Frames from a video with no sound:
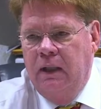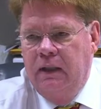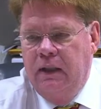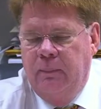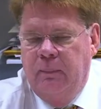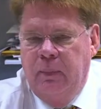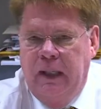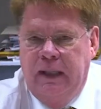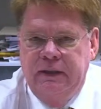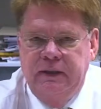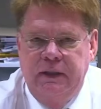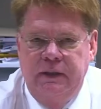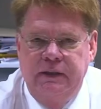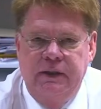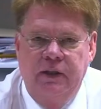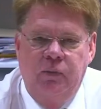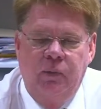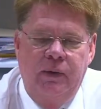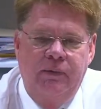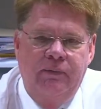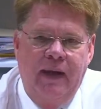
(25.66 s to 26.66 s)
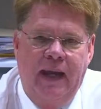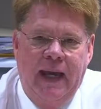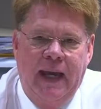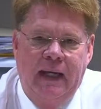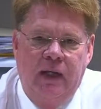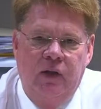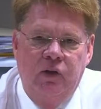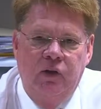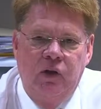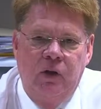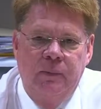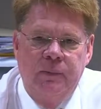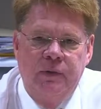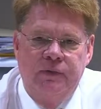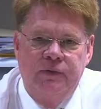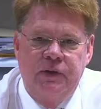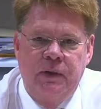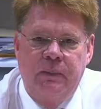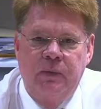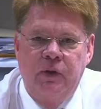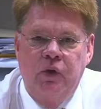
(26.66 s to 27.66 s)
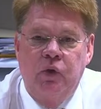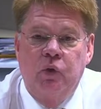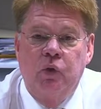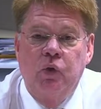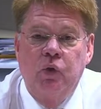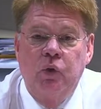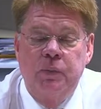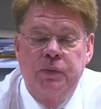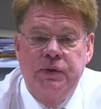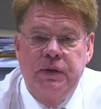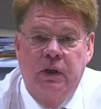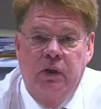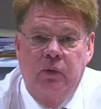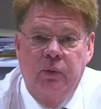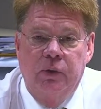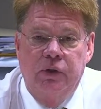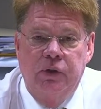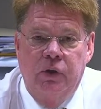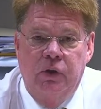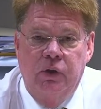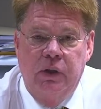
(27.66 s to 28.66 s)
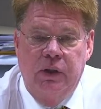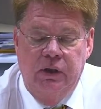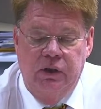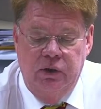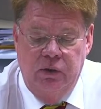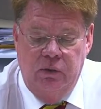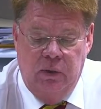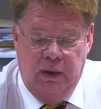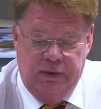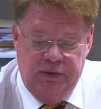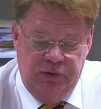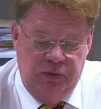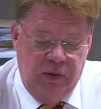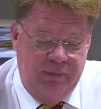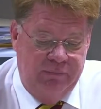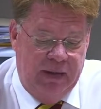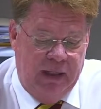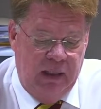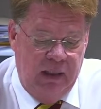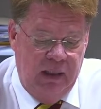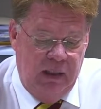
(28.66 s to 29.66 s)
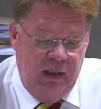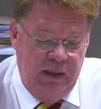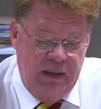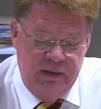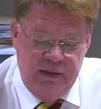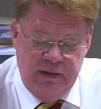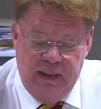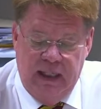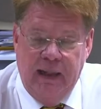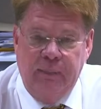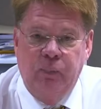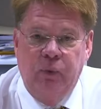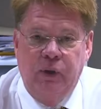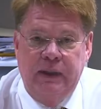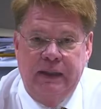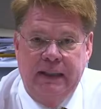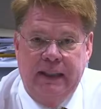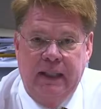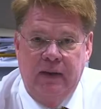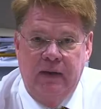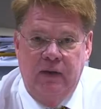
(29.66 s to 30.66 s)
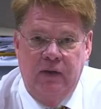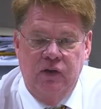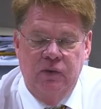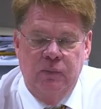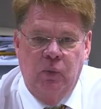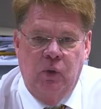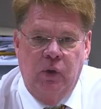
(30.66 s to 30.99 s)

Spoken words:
the blessings that we've had in terms of some of the groups that are returning to us. So I've got a little list that I put together this